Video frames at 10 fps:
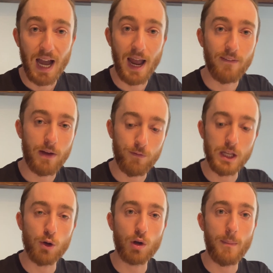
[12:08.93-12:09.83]
I have that
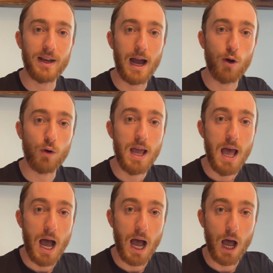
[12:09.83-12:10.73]
video coming out
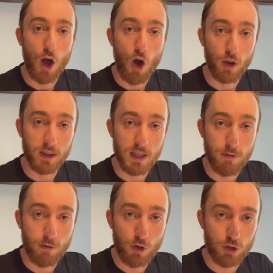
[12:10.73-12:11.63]
on the
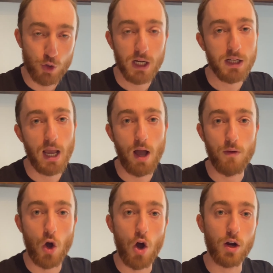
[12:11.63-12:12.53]
first trading day
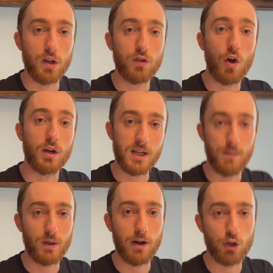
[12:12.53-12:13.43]
of August on
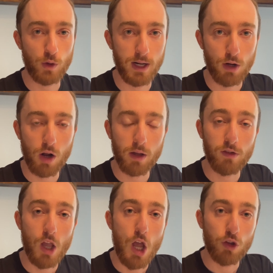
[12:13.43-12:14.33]
tips how to trade in August.